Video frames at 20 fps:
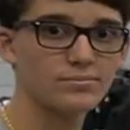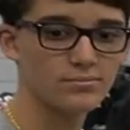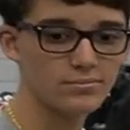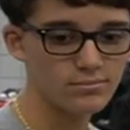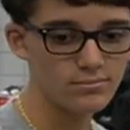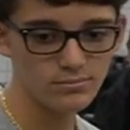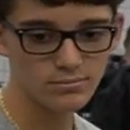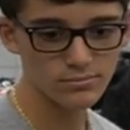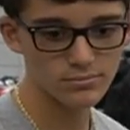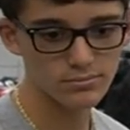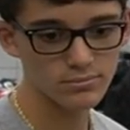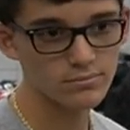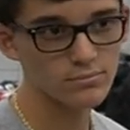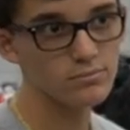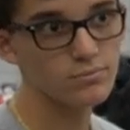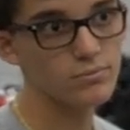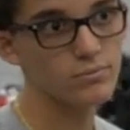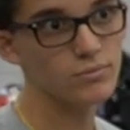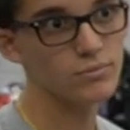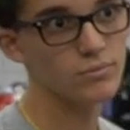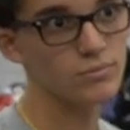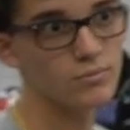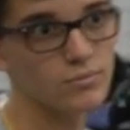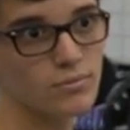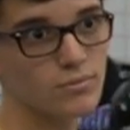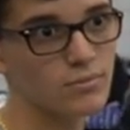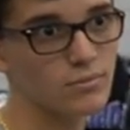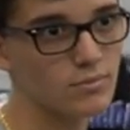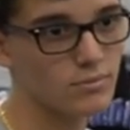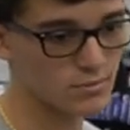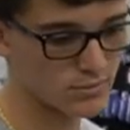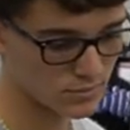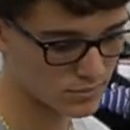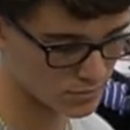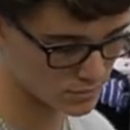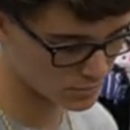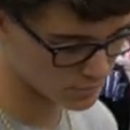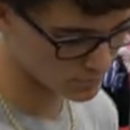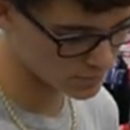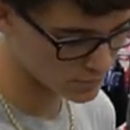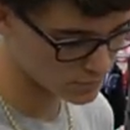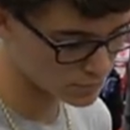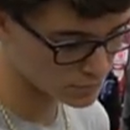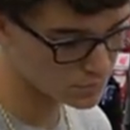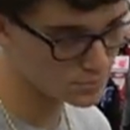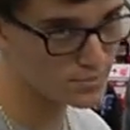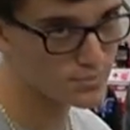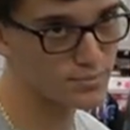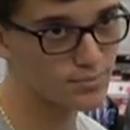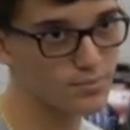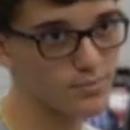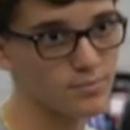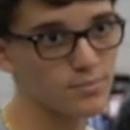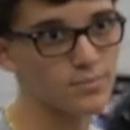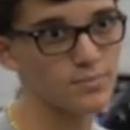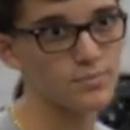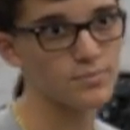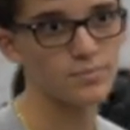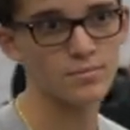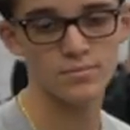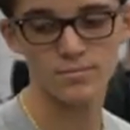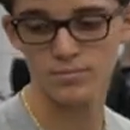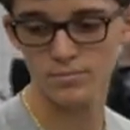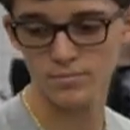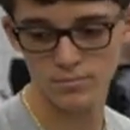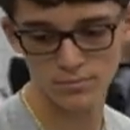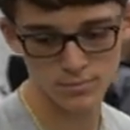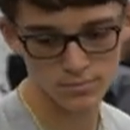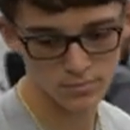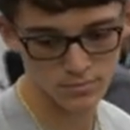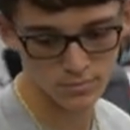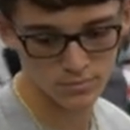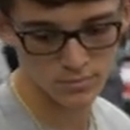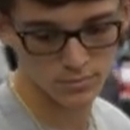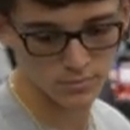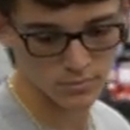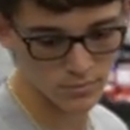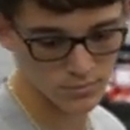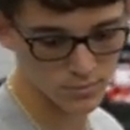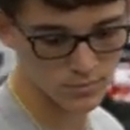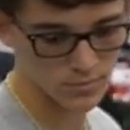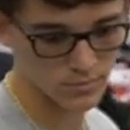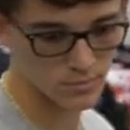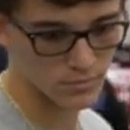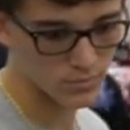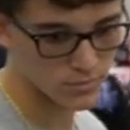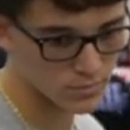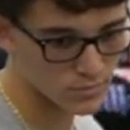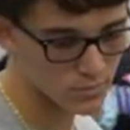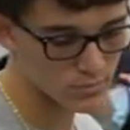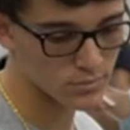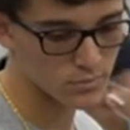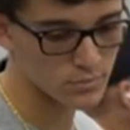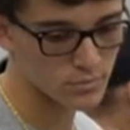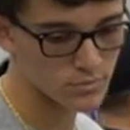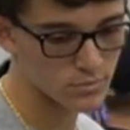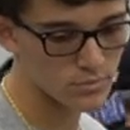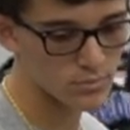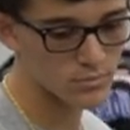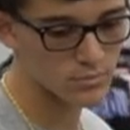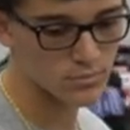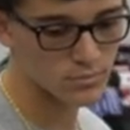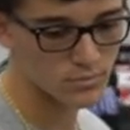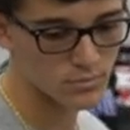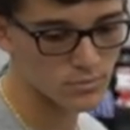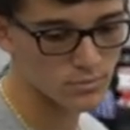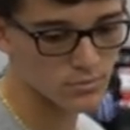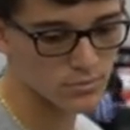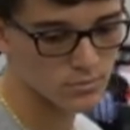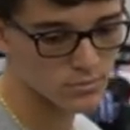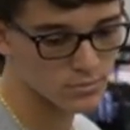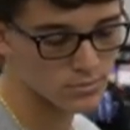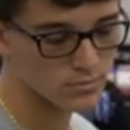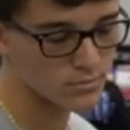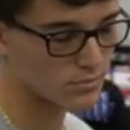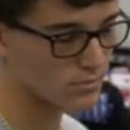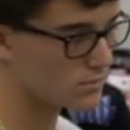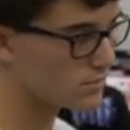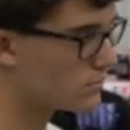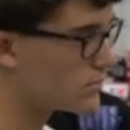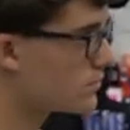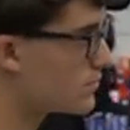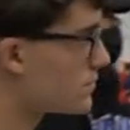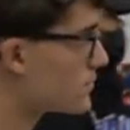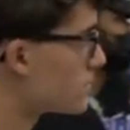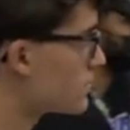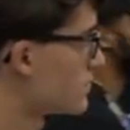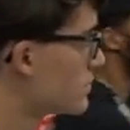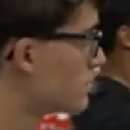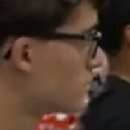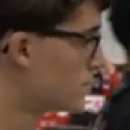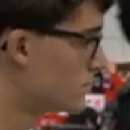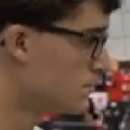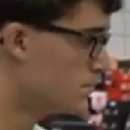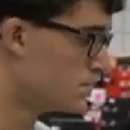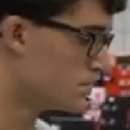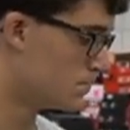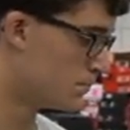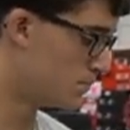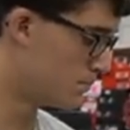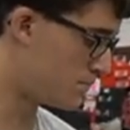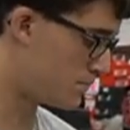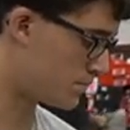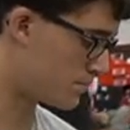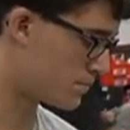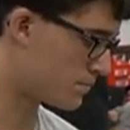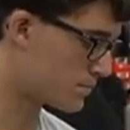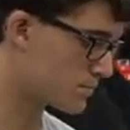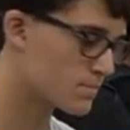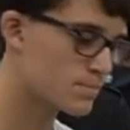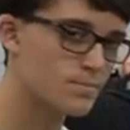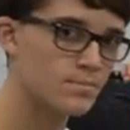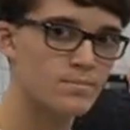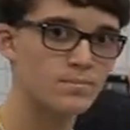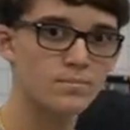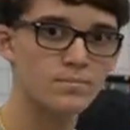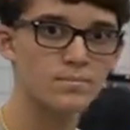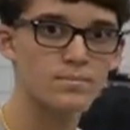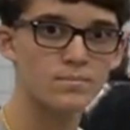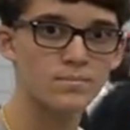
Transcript: (silent)